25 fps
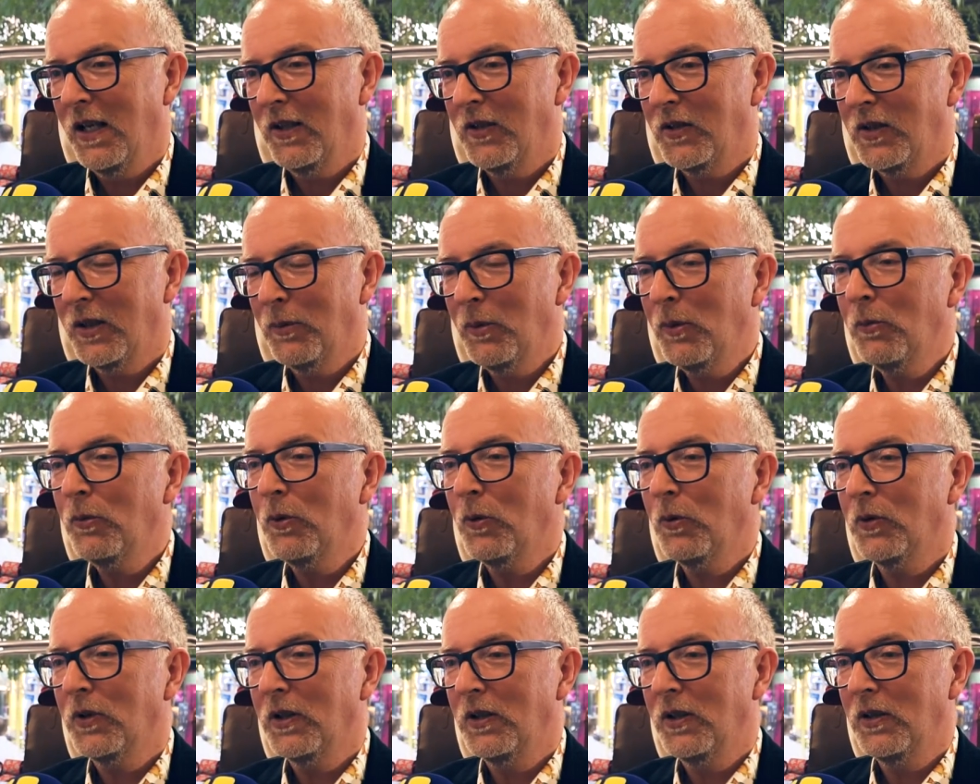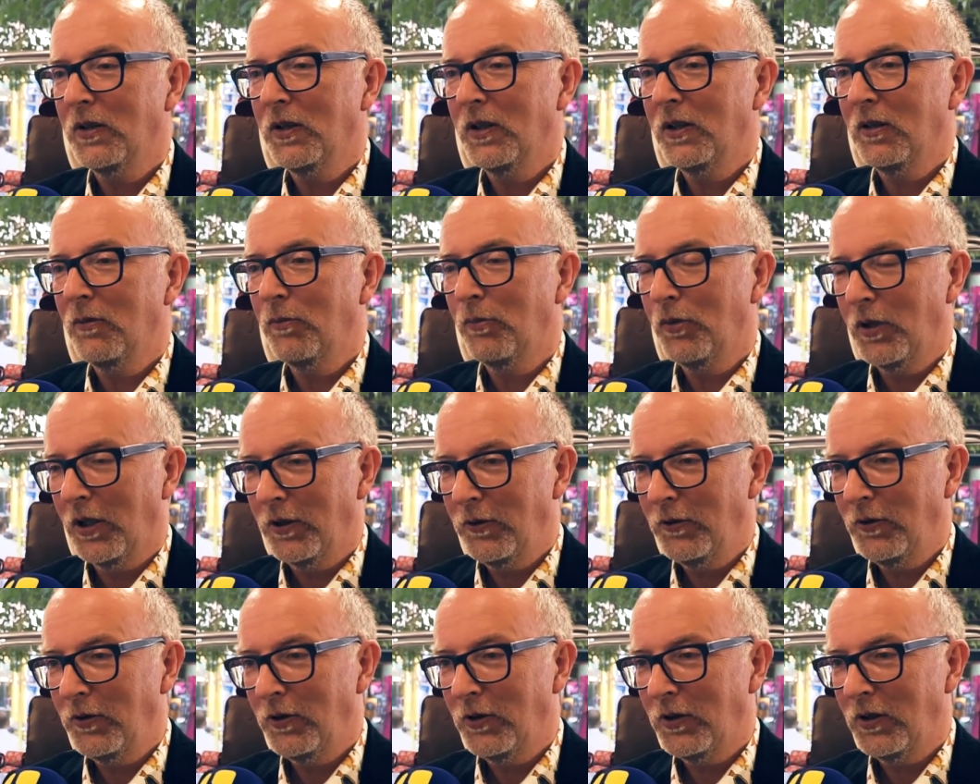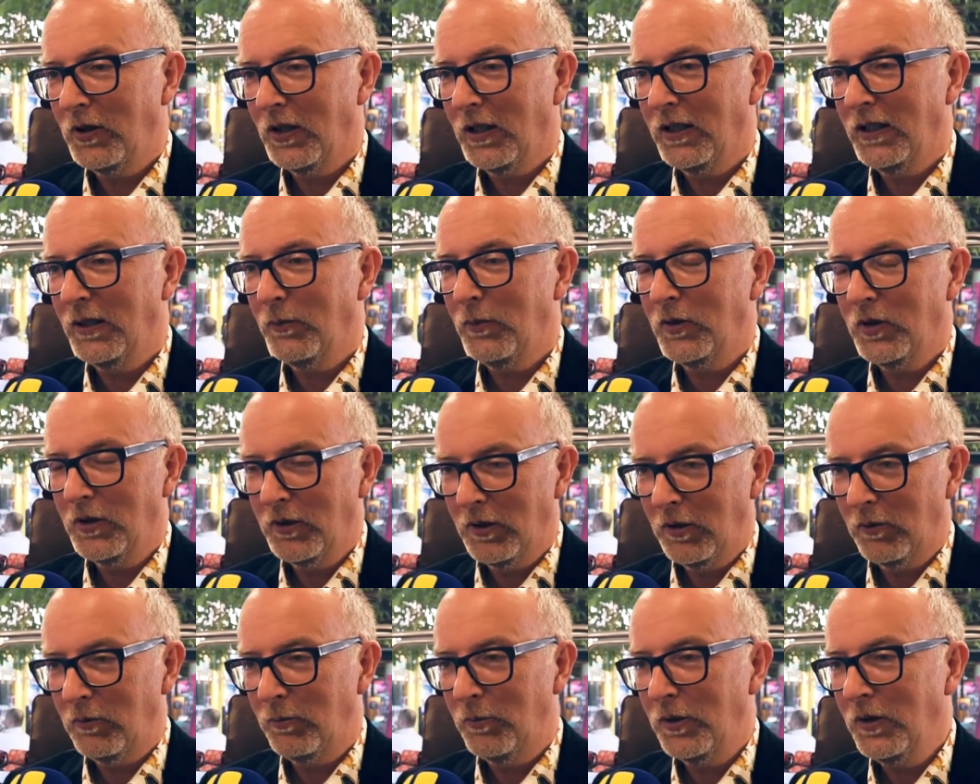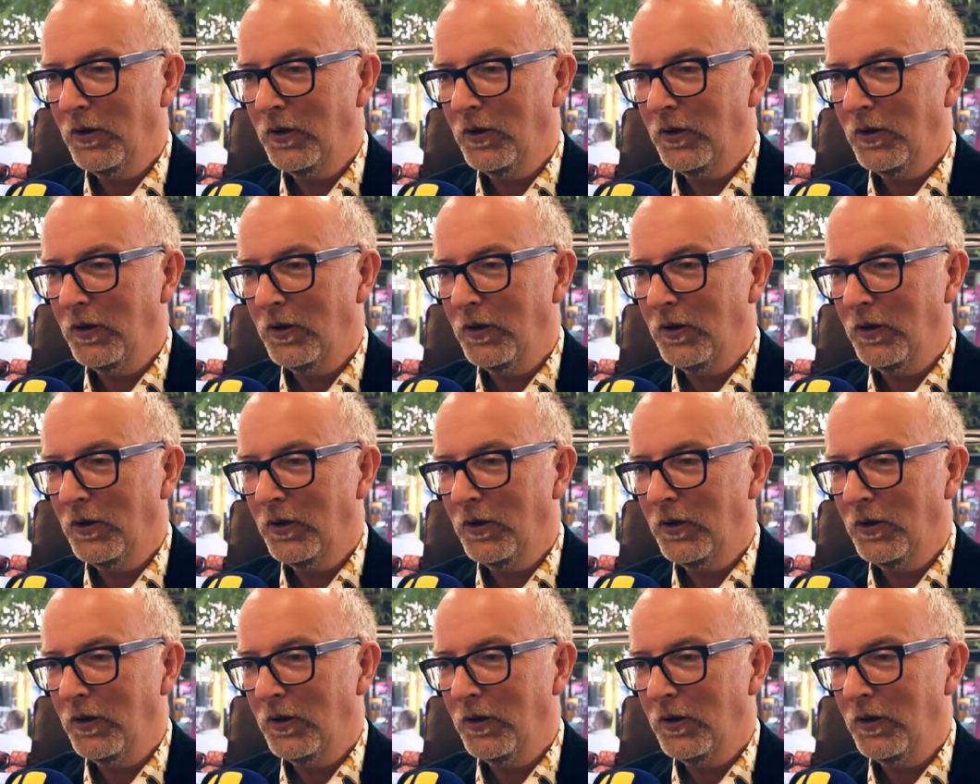And someone brought in this little brooch, and it was an old